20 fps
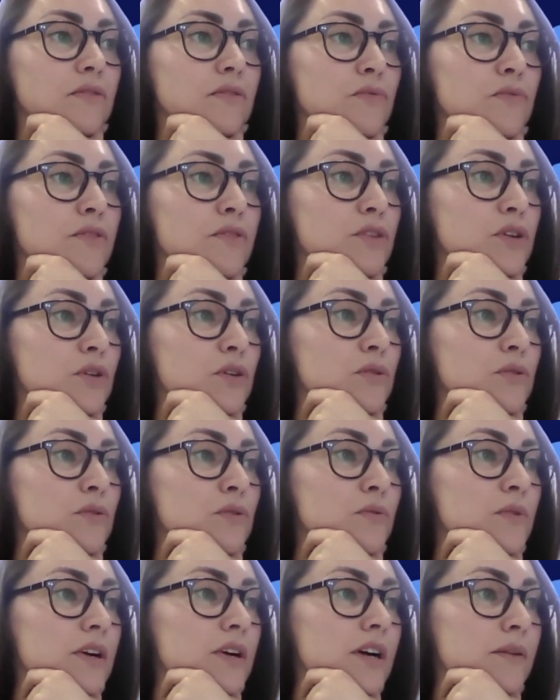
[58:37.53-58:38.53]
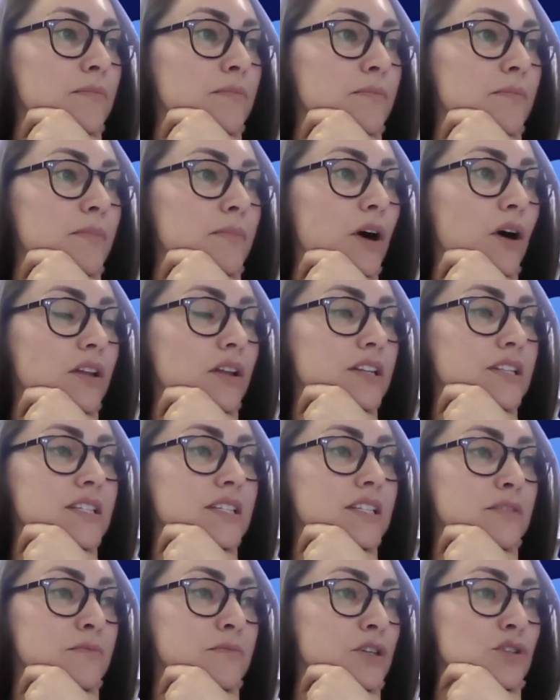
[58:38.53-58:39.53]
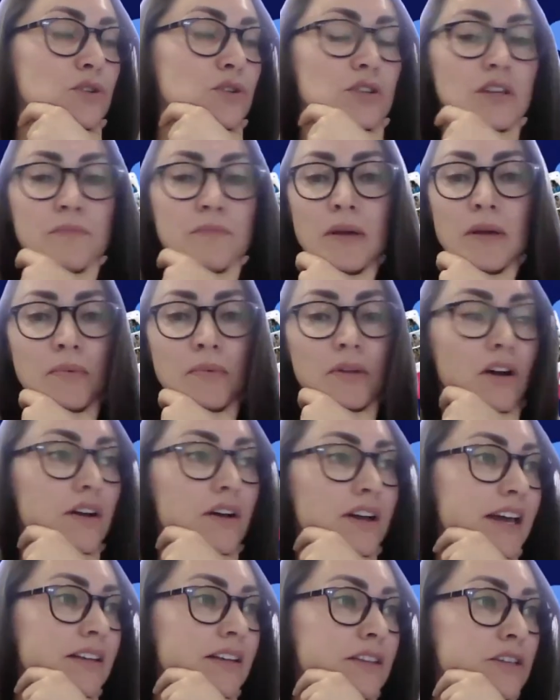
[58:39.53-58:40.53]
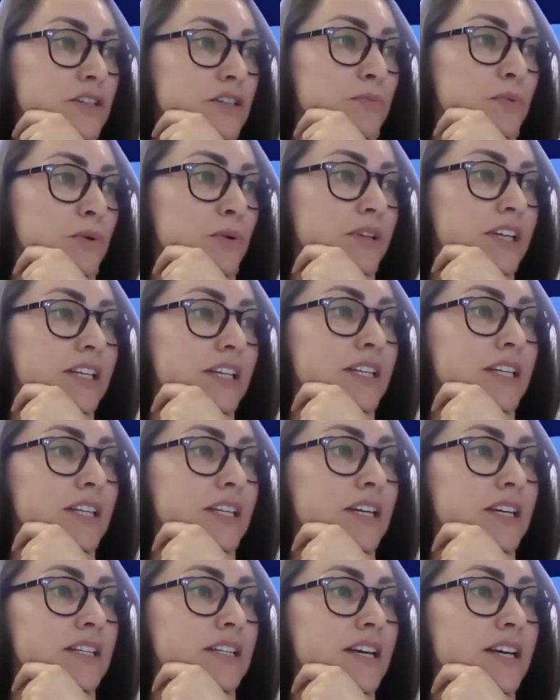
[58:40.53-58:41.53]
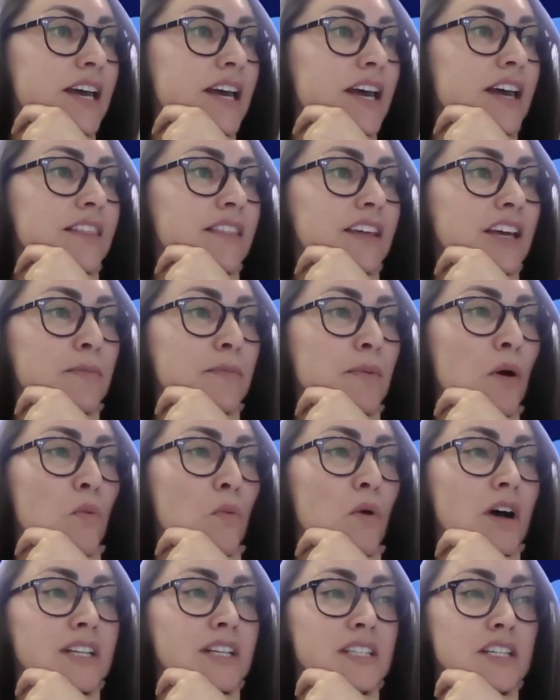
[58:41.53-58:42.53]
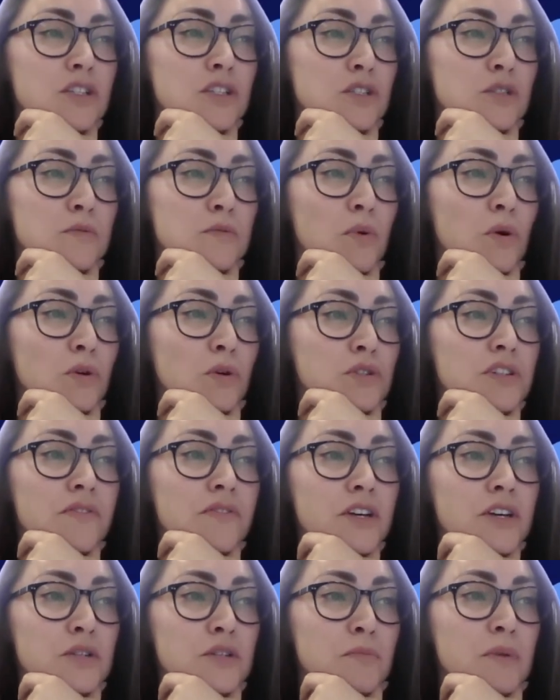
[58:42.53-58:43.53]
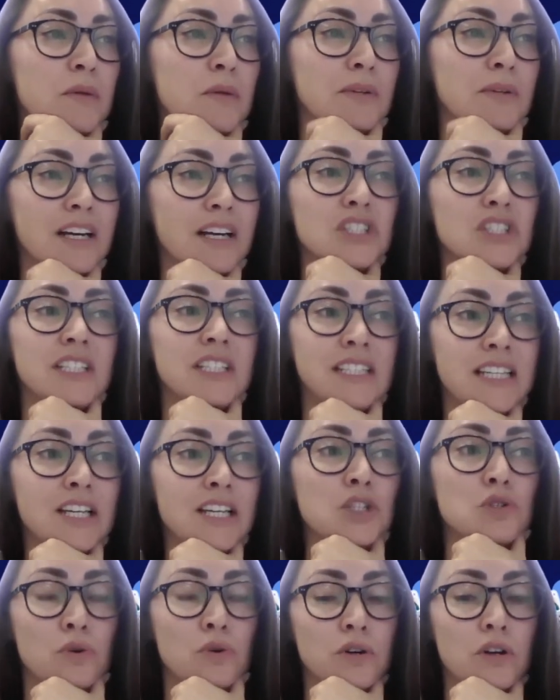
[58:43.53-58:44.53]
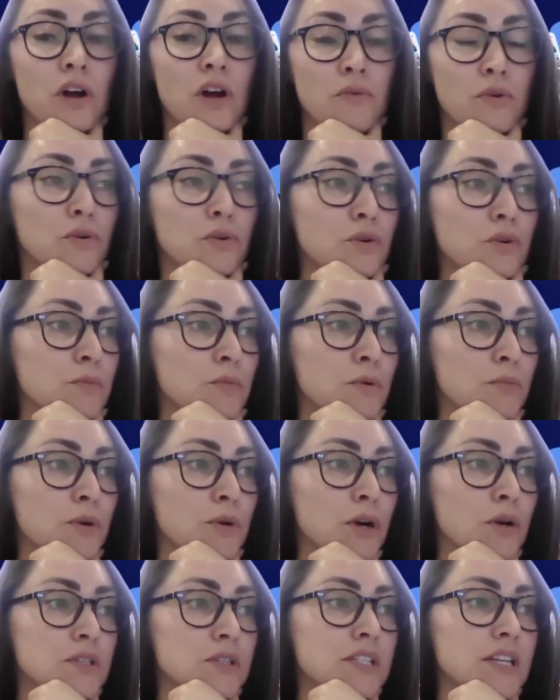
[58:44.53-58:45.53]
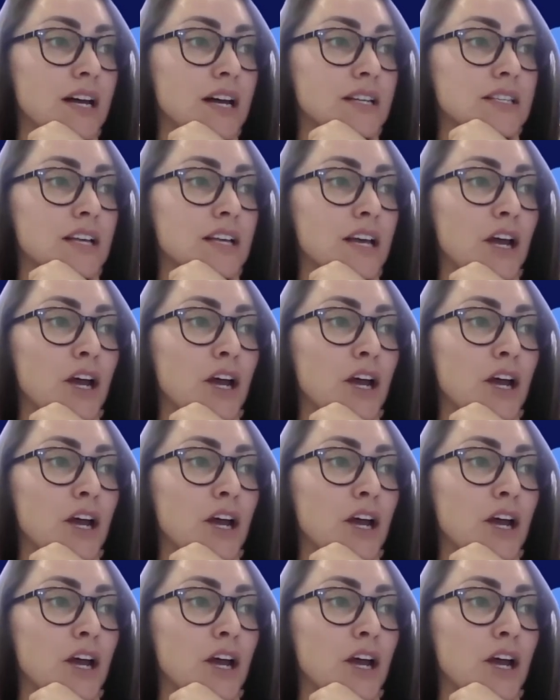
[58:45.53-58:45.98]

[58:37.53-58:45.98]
Review policies to make sure that people are getting the support they need. Think about what additional support neurodivergent people actually need during our recruitment process.